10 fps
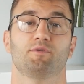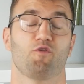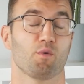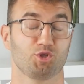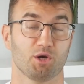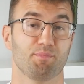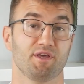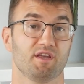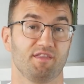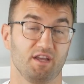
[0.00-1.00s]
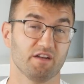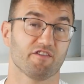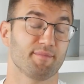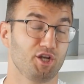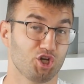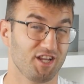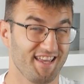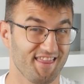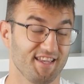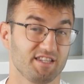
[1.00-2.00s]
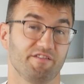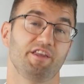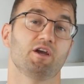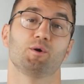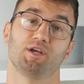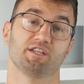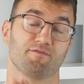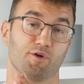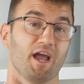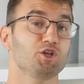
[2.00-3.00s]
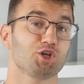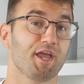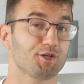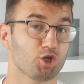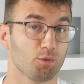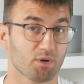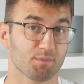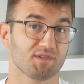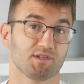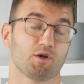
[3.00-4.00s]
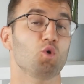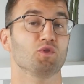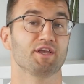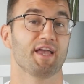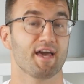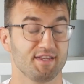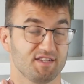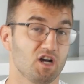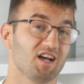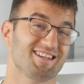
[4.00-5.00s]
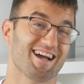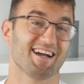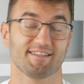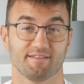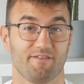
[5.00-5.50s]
Before we jump in, the information in this video is for educational purposes only and is not tax,